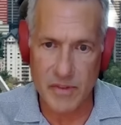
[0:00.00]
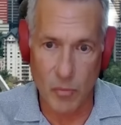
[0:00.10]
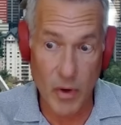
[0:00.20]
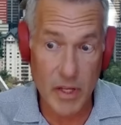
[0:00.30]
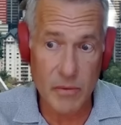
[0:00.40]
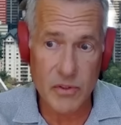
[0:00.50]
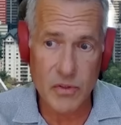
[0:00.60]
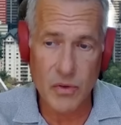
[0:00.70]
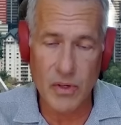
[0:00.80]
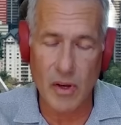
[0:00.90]
what he was
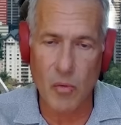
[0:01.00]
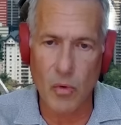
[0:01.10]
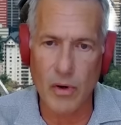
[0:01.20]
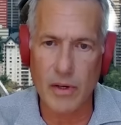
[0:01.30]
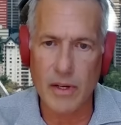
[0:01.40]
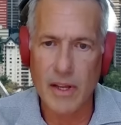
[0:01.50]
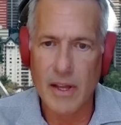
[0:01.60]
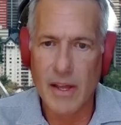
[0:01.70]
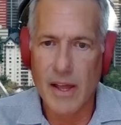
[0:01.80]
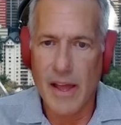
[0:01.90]
doing at work.
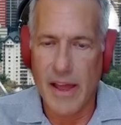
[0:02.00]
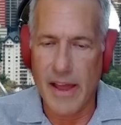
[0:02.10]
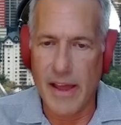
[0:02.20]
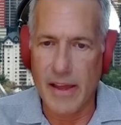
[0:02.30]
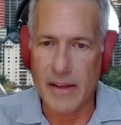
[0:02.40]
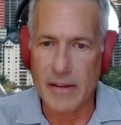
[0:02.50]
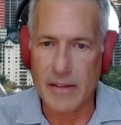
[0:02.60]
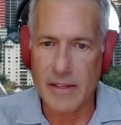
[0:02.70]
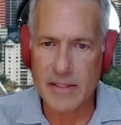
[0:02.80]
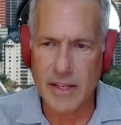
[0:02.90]

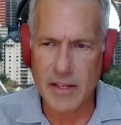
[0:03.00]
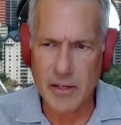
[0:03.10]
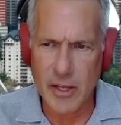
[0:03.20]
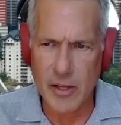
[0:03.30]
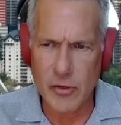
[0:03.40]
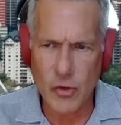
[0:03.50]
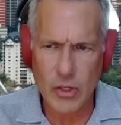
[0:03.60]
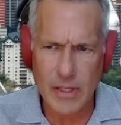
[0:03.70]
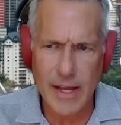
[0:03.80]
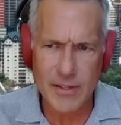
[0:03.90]
he said, in your
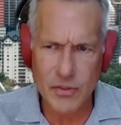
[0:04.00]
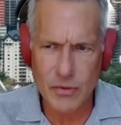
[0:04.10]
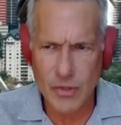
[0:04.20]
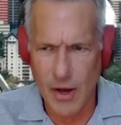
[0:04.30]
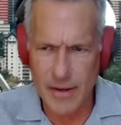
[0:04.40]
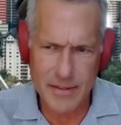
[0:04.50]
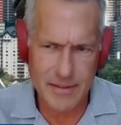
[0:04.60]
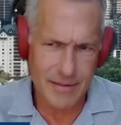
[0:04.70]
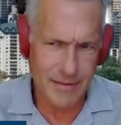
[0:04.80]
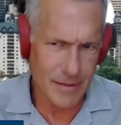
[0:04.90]
class, you taught
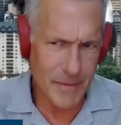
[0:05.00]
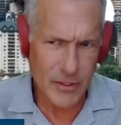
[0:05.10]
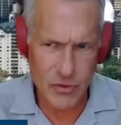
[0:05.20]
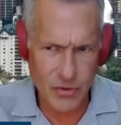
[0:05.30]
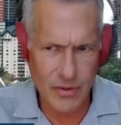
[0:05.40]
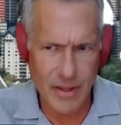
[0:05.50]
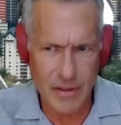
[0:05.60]
us to make sure that,